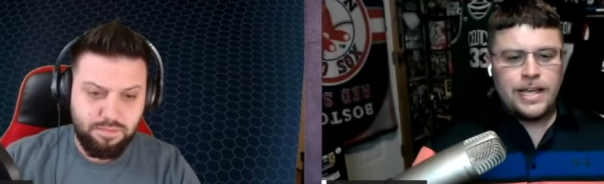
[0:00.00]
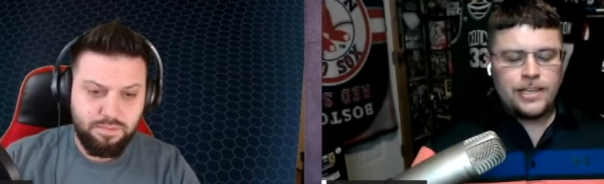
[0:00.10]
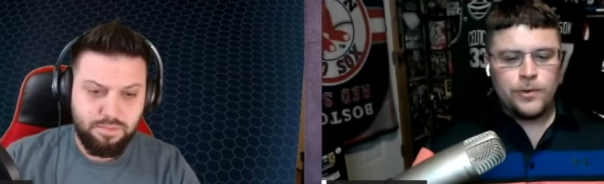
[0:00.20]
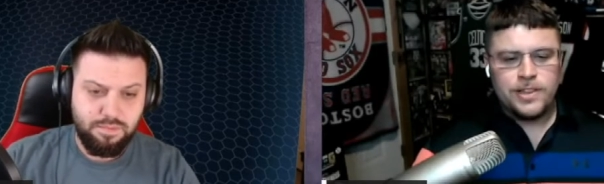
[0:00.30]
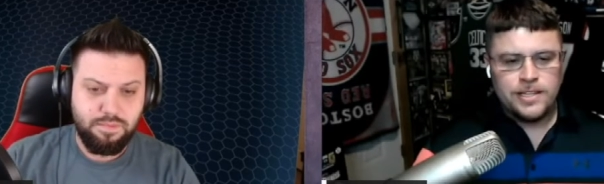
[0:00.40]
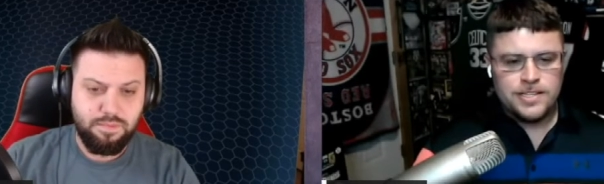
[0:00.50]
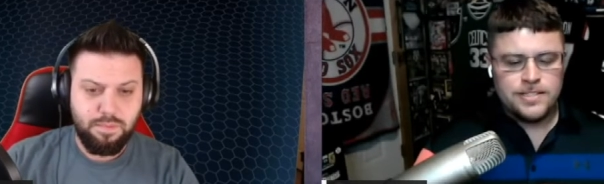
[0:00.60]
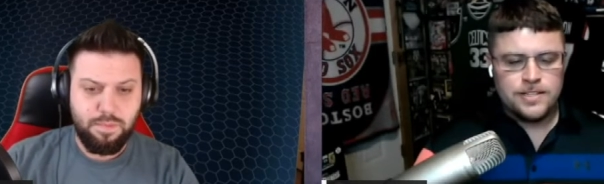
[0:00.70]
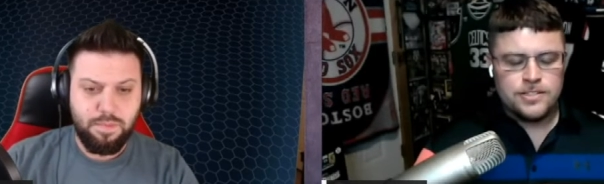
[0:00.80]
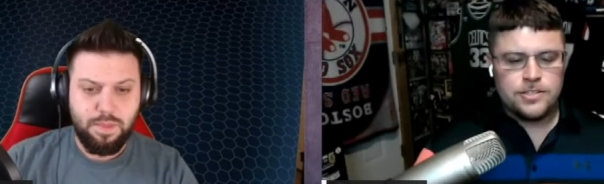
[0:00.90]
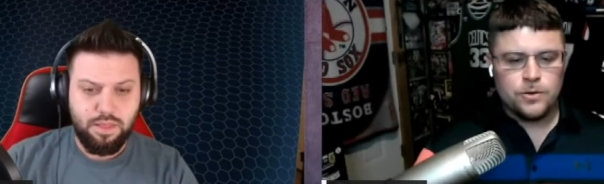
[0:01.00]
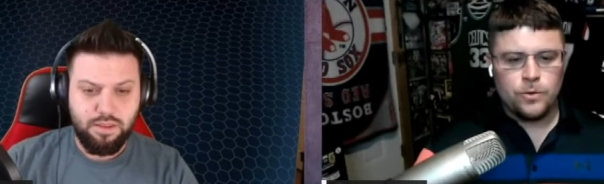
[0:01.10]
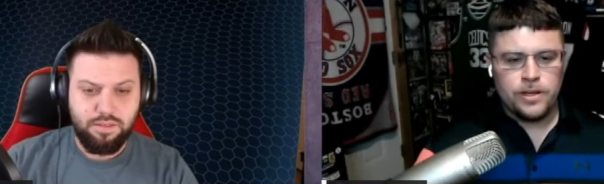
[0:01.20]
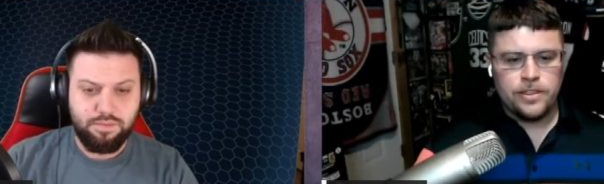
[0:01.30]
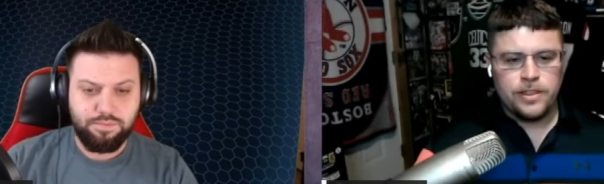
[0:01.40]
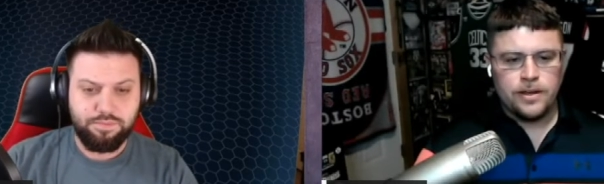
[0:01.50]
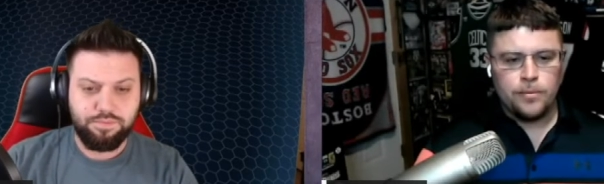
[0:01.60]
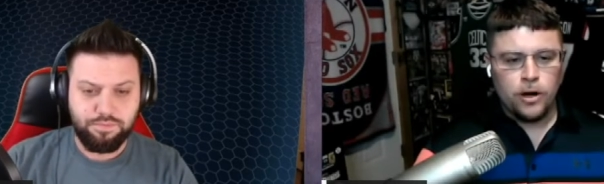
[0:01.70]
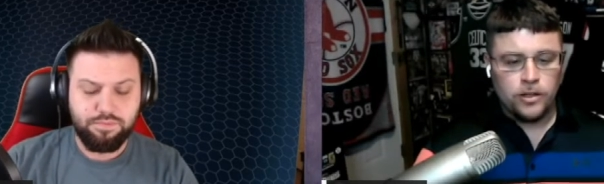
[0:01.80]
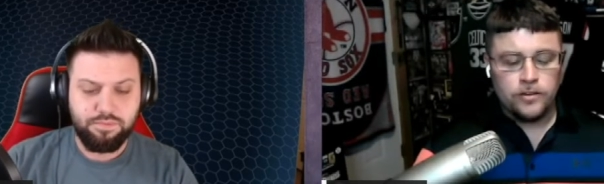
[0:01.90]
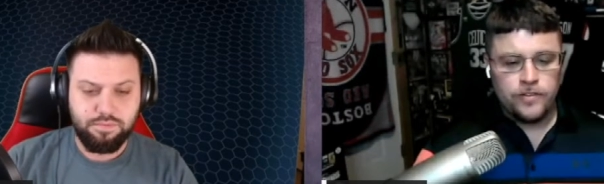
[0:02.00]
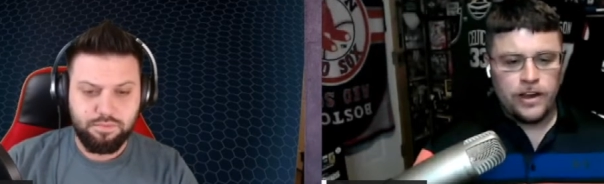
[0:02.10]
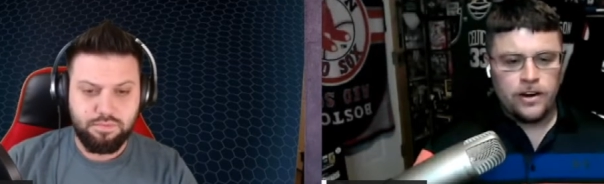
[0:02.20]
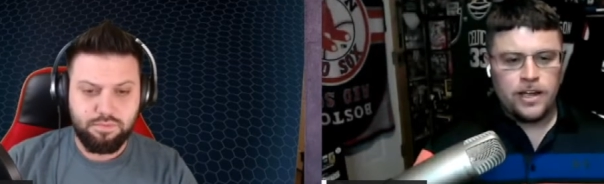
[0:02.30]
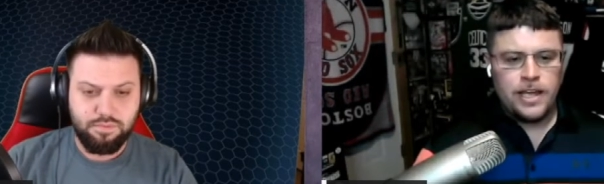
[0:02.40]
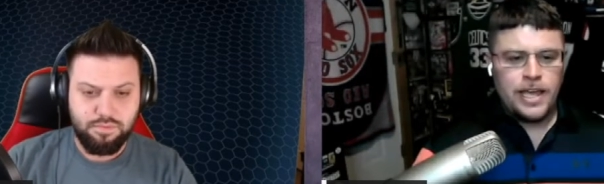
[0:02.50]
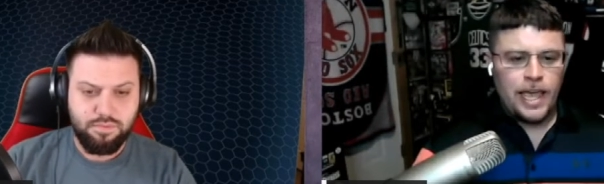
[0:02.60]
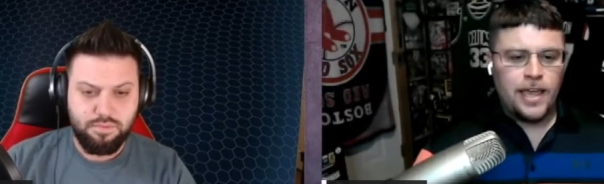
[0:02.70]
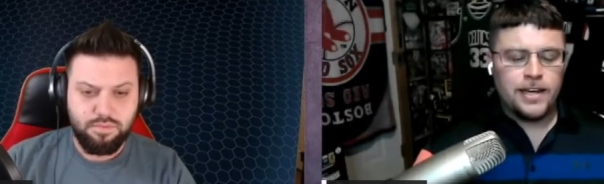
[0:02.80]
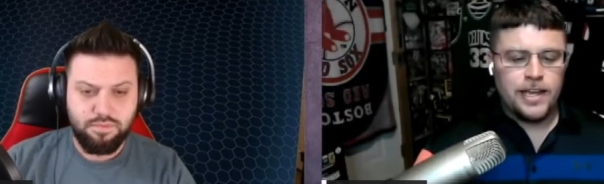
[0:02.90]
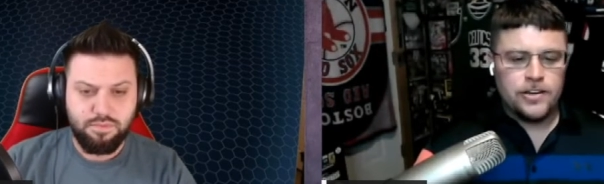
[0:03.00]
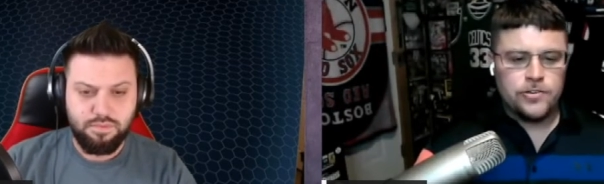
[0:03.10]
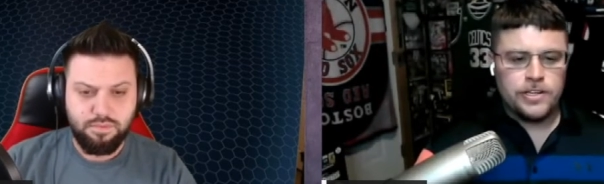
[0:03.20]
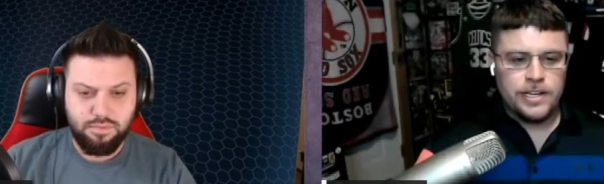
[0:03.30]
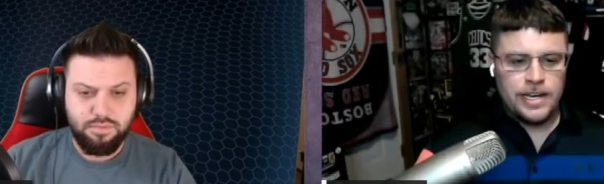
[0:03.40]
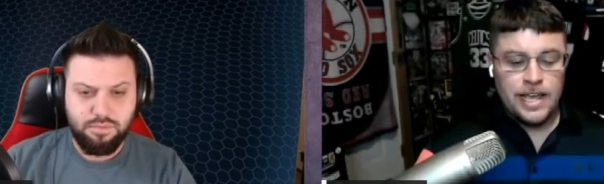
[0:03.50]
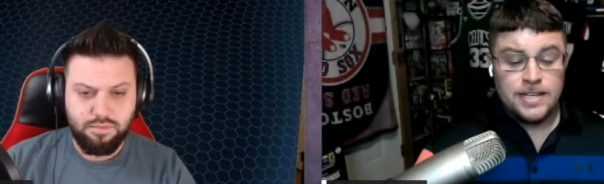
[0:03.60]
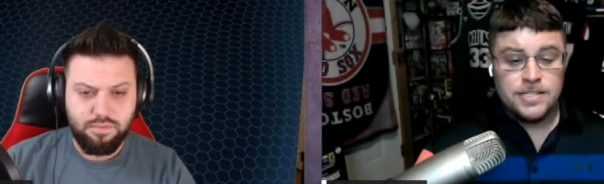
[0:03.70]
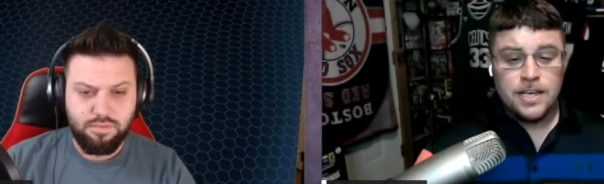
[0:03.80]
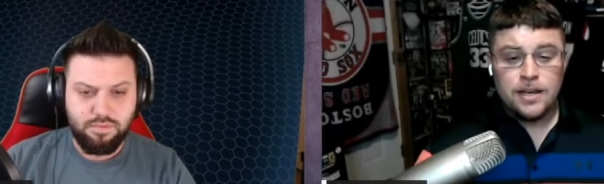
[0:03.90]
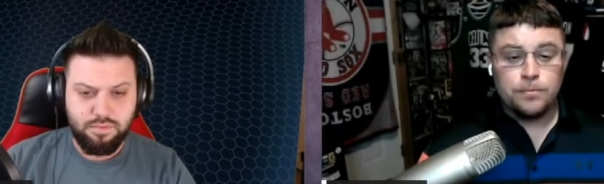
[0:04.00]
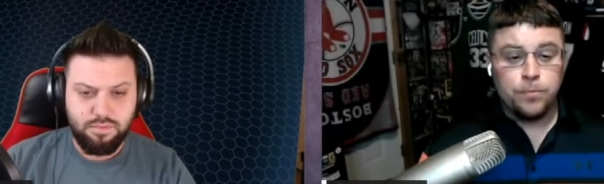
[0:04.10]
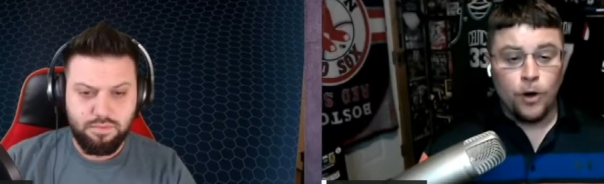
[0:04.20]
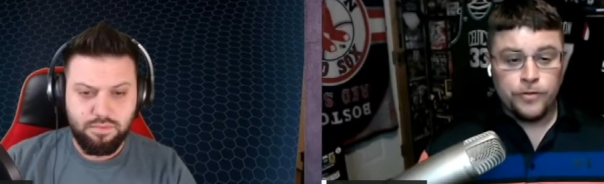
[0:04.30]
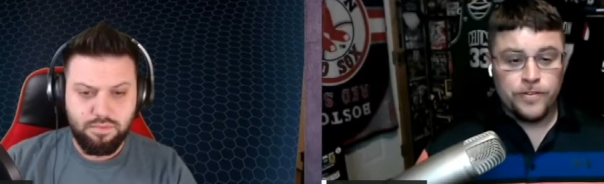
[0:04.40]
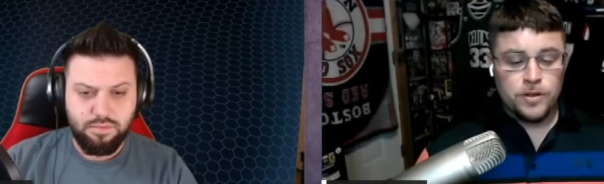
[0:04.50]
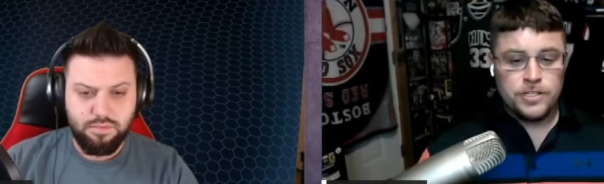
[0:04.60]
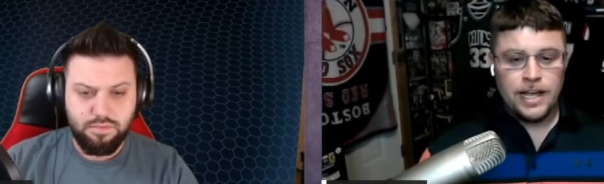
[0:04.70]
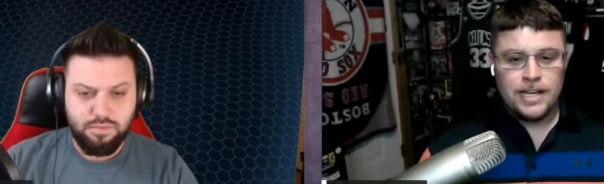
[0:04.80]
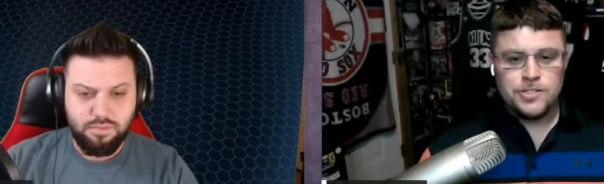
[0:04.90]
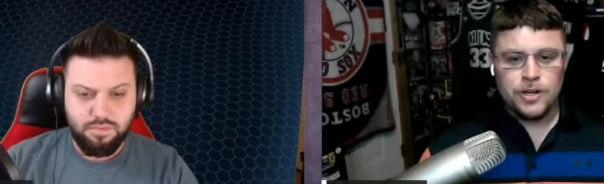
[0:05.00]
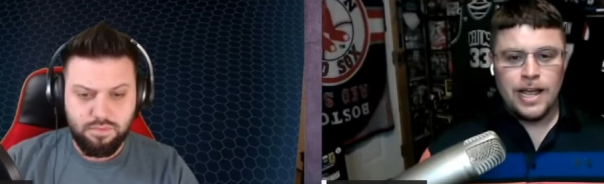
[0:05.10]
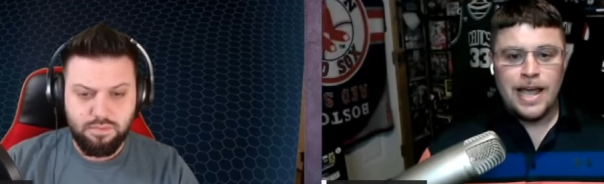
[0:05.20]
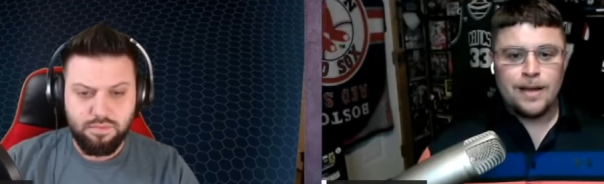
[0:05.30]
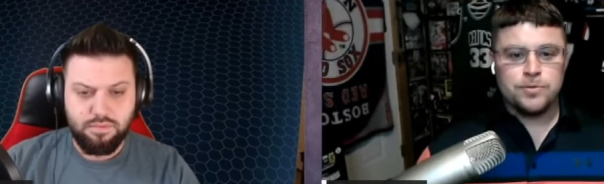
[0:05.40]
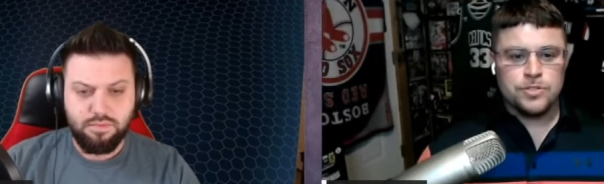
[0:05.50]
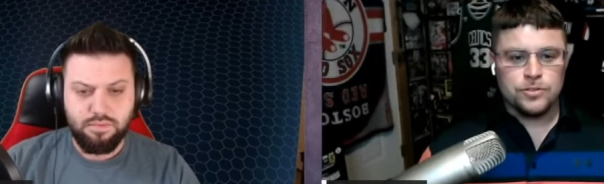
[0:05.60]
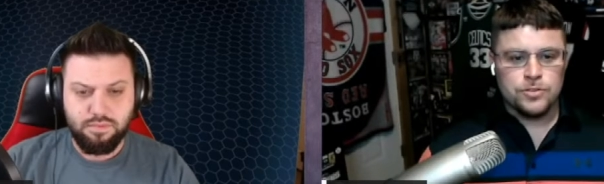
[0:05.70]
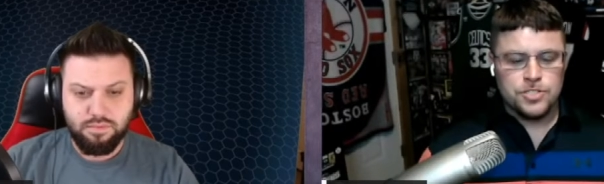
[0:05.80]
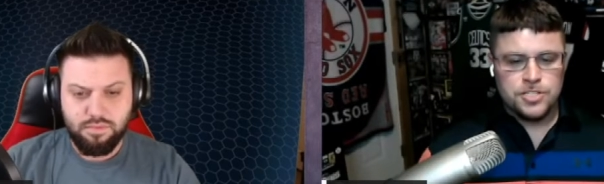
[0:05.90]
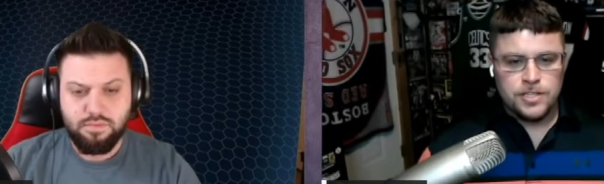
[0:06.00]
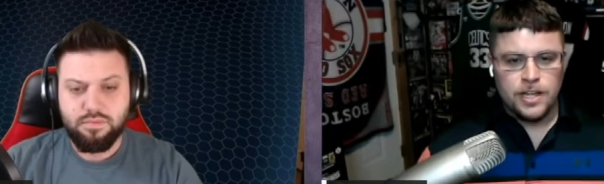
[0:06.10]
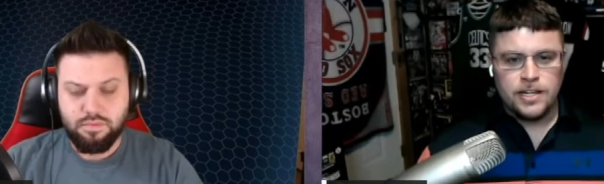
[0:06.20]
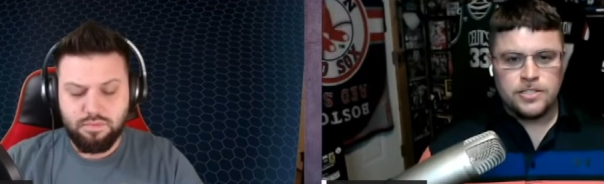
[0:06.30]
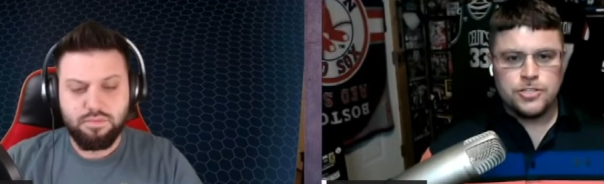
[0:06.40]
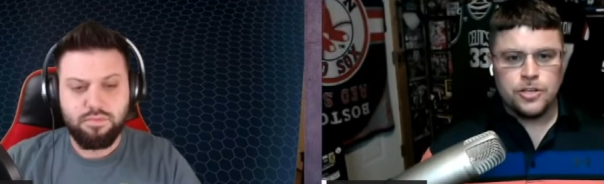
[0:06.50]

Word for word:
Speaker 1: He went the distance with uh, Marlon Vera and Adrian Yanez both of those guys are absolute studs.